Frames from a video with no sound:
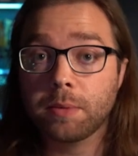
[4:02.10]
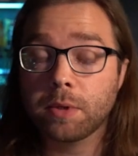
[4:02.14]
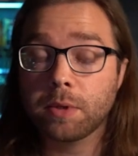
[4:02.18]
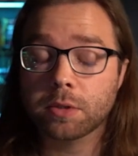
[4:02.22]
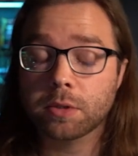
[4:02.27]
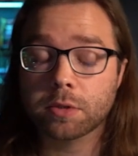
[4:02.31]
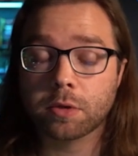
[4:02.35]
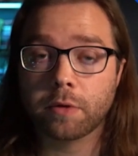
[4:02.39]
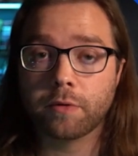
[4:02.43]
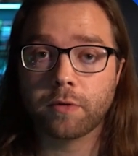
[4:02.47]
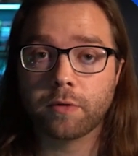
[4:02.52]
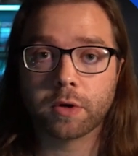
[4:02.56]

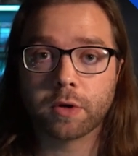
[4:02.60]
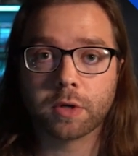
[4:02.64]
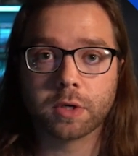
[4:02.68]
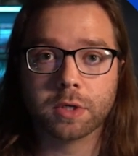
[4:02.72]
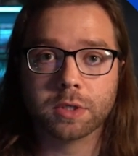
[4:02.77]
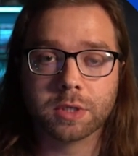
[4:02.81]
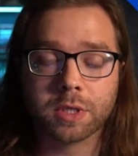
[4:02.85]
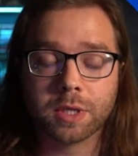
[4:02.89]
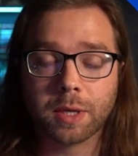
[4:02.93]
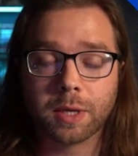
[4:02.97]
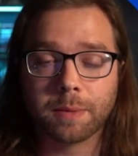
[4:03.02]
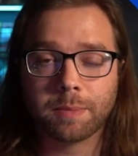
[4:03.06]
server,
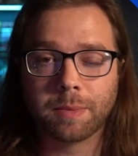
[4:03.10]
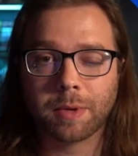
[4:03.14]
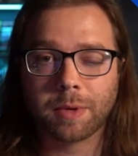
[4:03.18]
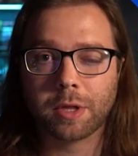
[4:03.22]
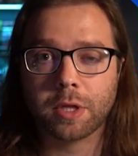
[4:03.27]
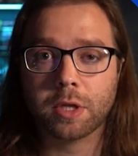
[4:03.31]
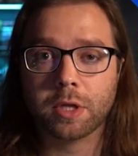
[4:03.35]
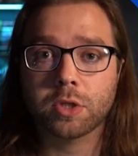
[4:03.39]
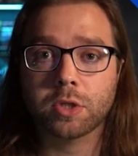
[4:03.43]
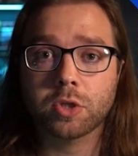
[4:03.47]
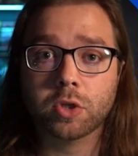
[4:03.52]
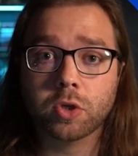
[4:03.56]
because
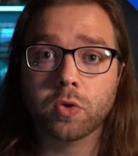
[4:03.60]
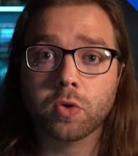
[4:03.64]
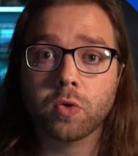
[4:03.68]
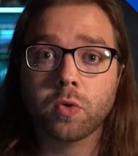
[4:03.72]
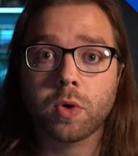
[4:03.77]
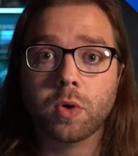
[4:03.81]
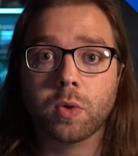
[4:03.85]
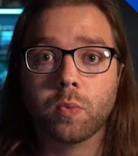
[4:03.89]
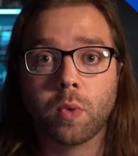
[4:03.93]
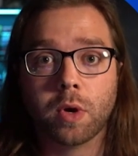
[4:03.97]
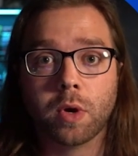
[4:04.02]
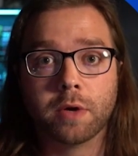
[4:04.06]
typically 2
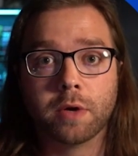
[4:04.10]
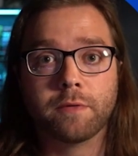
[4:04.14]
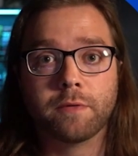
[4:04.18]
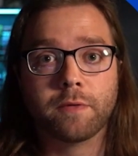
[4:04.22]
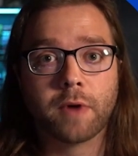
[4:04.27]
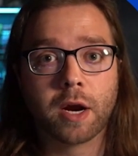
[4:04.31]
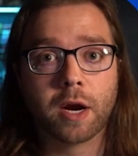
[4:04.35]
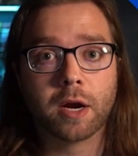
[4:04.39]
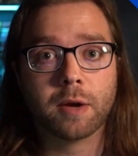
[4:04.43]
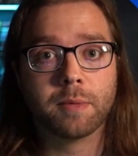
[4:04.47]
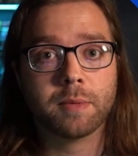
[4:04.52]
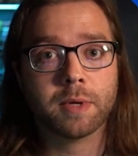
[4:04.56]
in one
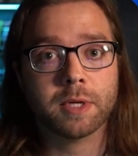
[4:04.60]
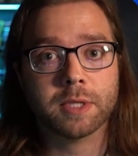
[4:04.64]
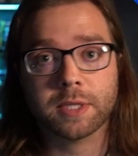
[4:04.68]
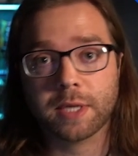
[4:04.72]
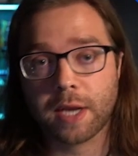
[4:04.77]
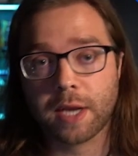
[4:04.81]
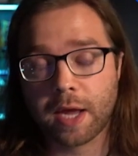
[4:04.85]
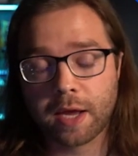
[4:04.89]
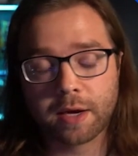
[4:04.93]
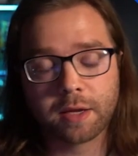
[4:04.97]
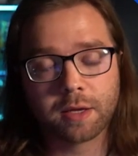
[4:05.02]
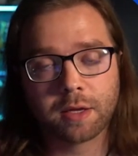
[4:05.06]
environment is
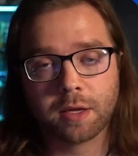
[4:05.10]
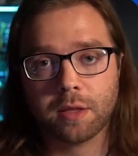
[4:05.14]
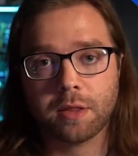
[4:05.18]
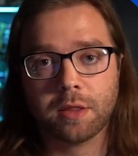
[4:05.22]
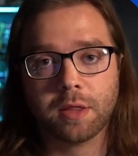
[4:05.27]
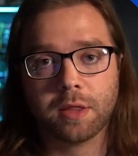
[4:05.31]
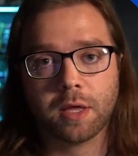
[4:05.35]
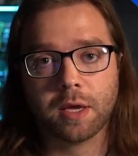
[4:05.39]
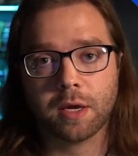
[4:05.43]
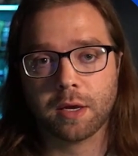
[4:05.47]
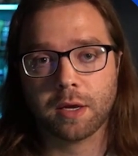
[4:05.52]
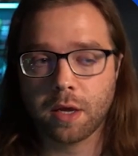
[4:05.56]
not a good
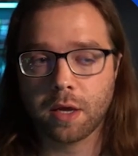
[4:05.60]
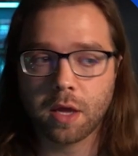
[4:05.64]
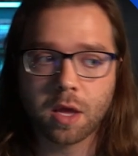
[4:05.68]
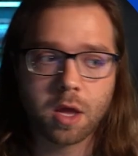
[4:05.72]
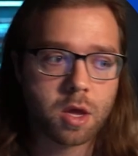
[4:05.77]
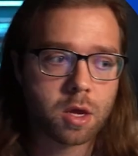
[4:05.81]
thing.